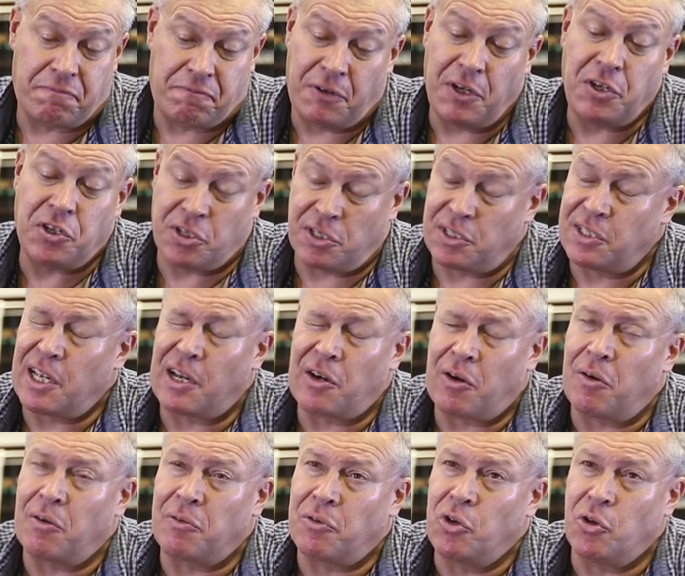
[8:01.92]
features that
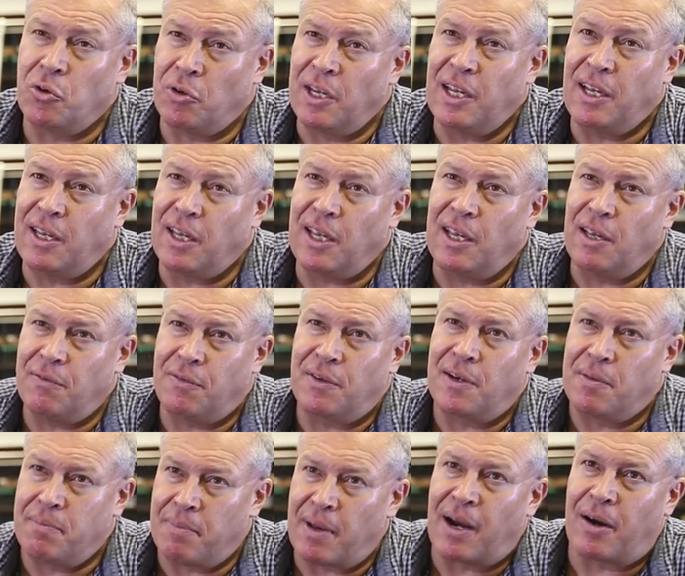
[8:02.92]
are unique
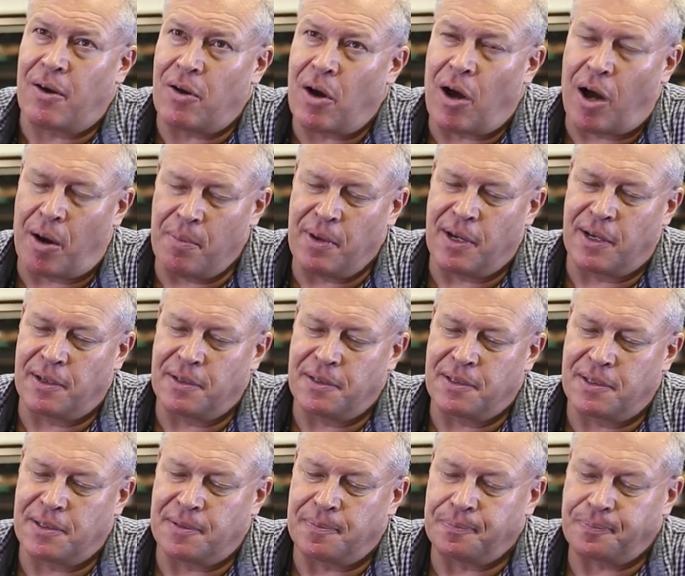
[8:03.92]
even among
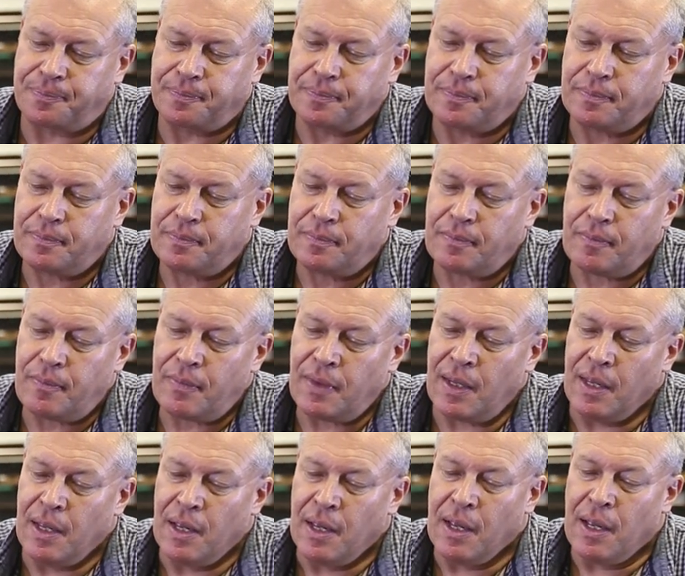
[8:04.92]
hominins.
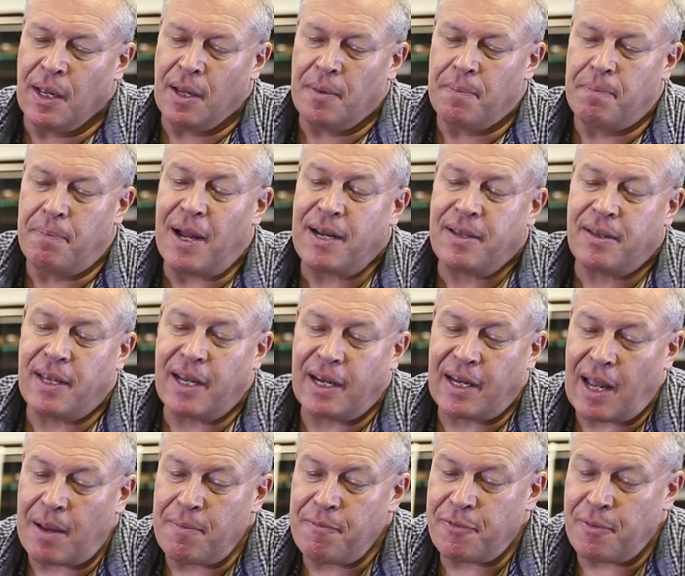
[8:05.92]
But they
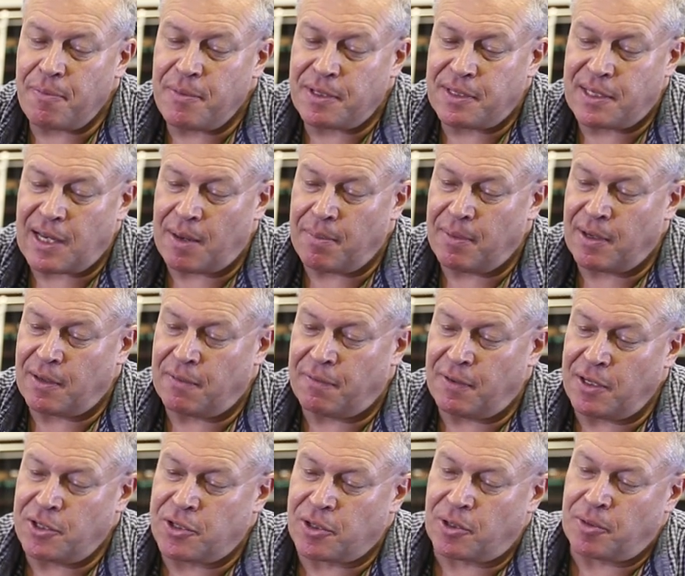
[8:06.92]
come from the same
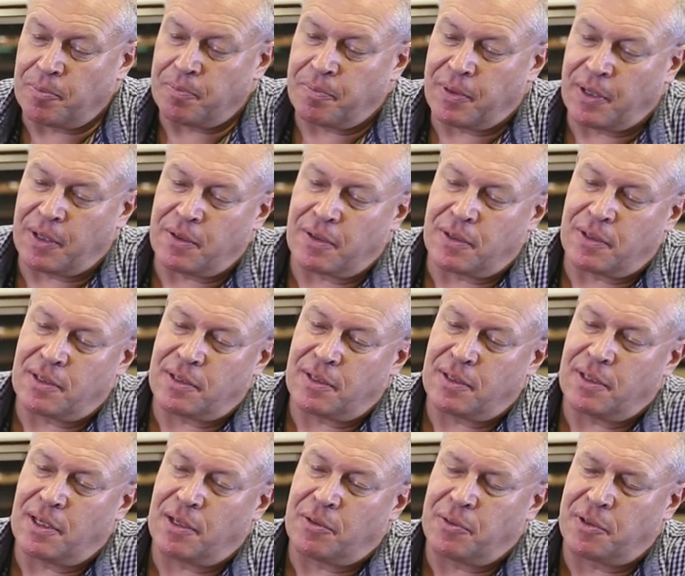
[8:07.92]
individual because
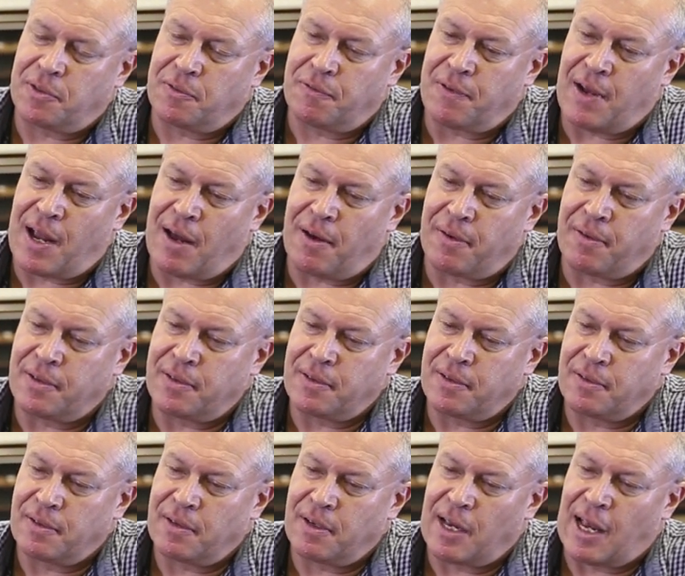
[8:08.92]
it was found
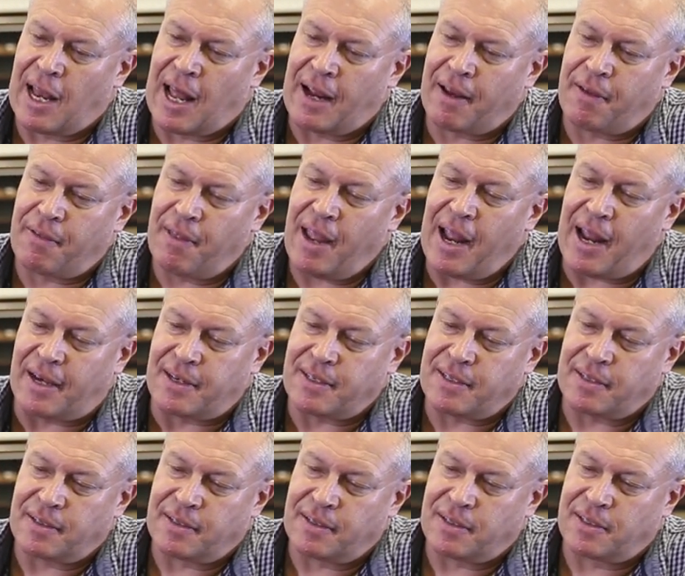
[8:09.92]
like
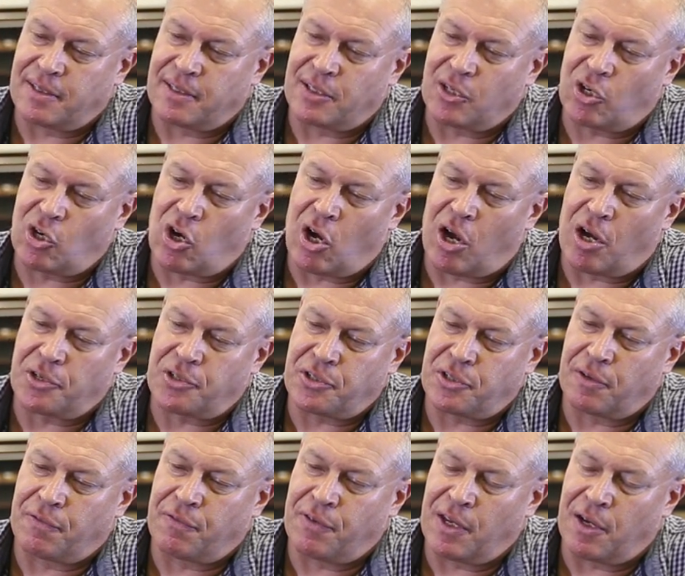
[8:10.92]
that. This is a
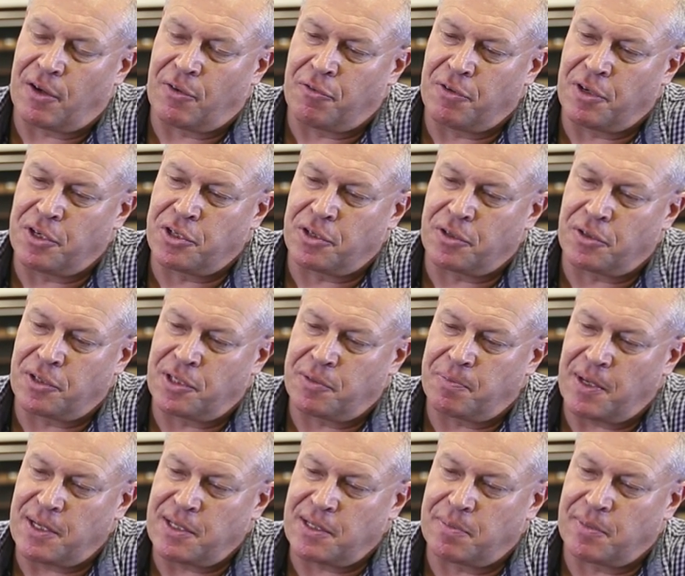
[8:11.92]
cast of the original
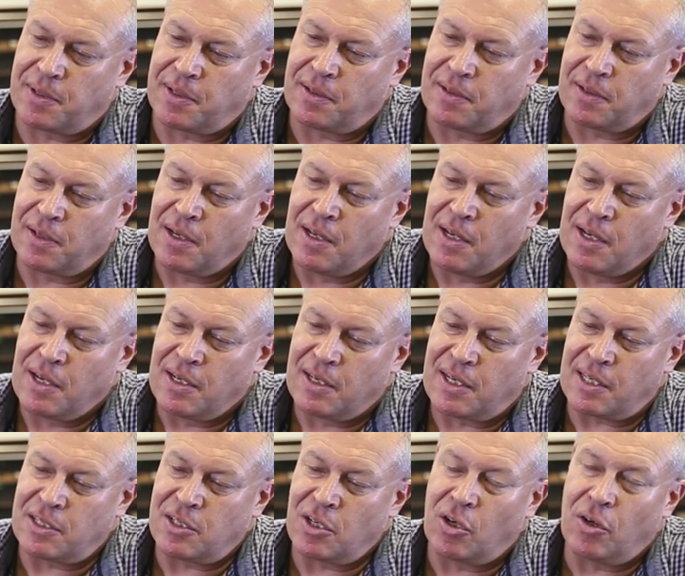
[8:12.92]
specimen.
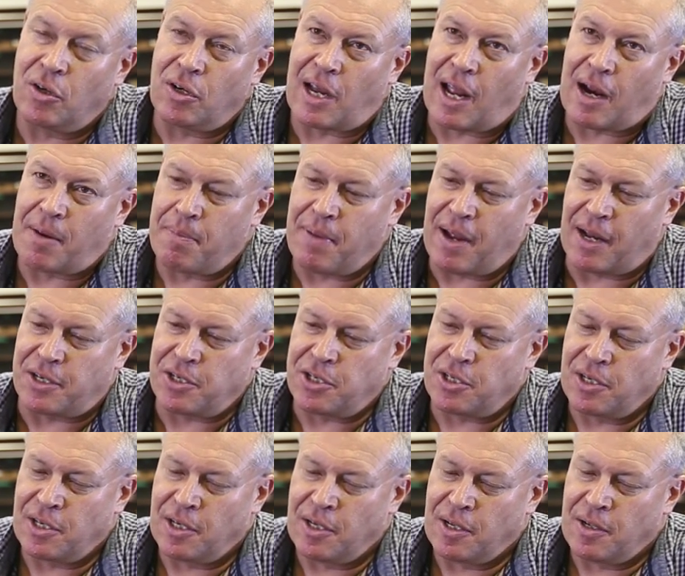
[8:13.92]
Doesn't look like much,